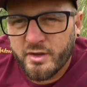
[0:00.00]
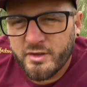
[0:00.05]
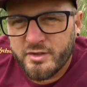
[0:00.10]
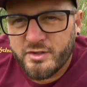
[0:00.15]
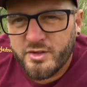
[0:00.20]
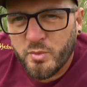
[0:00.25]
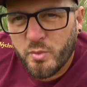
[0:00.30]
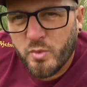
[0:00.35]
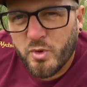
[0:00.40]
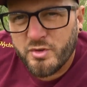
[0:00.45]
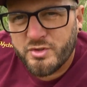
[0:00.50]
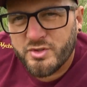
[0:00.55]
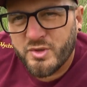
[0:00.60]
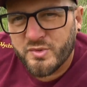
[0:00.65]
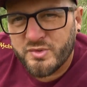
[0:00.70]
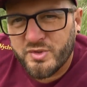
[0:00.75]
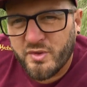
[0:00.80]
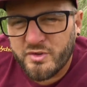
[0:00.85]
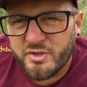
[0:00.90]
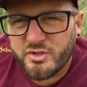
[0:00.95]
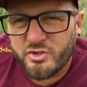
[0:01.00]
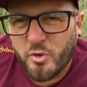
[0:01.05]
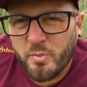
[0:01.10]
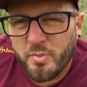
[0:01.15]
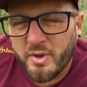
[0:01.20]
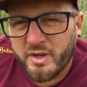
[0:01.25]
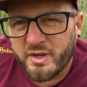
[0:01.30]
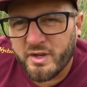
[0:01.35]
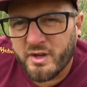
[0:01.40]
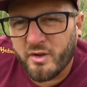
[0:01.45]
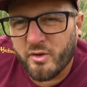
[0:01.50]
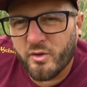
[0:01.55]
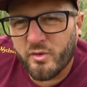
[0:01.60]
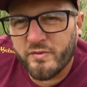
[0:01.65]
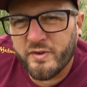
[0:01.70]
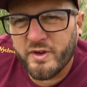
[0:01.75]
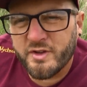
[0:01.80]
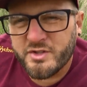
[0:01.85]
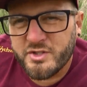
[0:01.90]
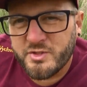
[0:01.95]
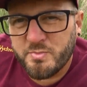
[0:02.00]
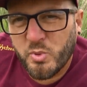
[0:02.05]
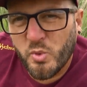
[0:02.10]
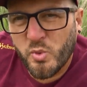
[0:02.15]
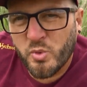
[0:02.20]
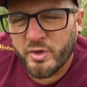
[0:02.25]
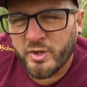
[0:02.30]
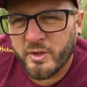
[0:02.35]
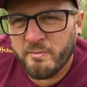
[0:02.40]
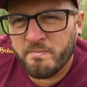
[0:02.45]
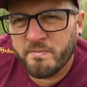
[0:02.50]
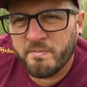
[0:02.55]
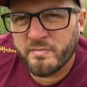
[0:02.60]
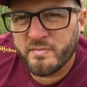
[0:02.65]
So whilst I was on the topic of spawning,